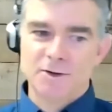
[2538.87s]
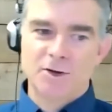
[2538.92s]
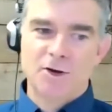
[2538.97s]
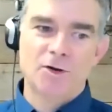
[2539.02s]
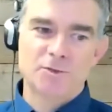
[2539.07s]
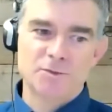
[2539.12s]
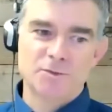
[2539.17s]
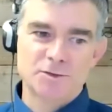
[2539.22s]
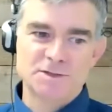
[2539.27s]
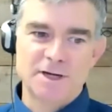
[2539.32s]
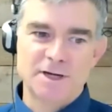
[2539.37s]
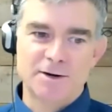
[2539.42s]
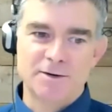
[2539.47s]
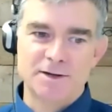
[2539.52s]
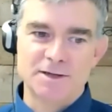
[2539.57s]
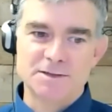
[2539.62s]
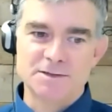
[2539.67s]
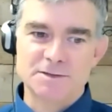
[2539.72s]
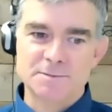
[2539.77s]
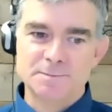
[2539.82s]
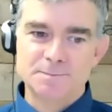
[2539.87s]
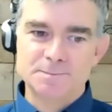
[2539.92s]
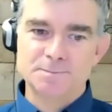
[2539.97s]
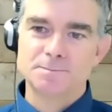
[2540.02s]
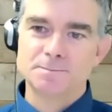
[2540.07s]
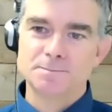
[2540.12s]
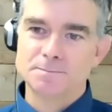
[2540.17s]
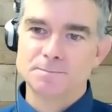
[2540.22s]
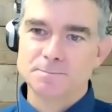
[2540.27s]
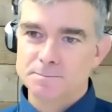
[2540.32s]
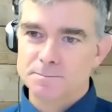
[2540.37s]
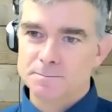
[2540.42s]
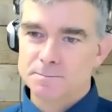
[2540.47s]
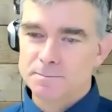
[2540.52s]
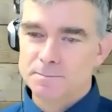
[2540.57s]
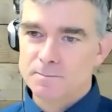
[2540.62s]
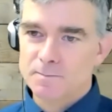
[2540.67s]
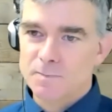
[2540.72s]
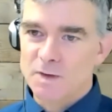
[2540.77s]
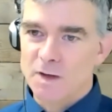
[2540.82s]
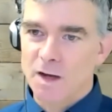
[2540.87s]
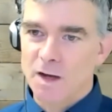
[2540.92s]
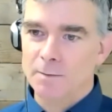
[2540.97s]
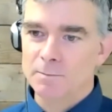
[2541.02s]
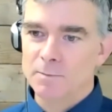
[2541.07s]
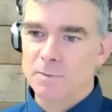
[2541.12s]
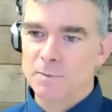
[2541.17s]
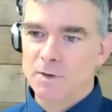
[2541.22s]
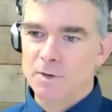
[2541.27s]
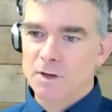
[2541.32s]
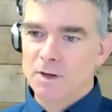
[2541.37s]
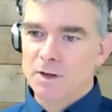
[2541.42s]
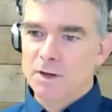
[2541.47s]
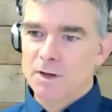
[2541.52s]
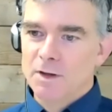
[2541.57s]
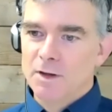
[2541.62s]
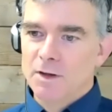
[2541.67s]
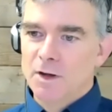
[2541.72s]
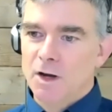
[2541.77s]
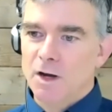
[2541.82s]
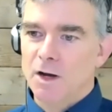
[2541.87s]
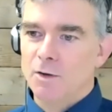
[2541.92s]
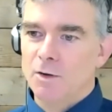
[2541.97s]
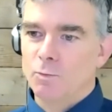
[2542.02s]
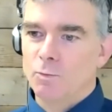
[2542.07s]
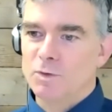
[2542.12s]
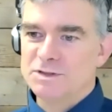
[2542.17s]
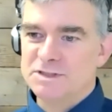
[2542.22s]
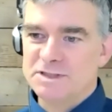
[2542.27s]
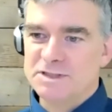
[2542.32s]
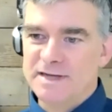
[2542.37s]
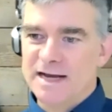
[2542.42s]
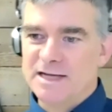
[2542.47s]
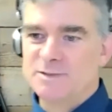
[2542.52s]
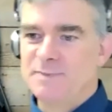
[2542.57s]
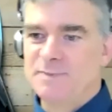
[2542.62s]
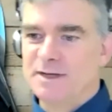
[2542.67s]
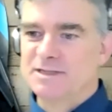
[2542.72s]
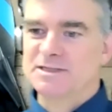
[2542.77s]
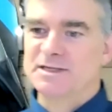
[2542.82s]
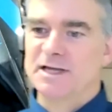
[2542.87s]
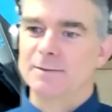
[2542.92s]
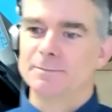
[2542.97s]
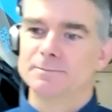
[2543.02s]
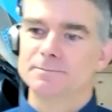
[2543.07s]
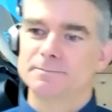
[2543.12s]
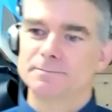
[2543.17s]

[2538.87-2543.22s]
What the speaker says: on those areas. What's the next big step?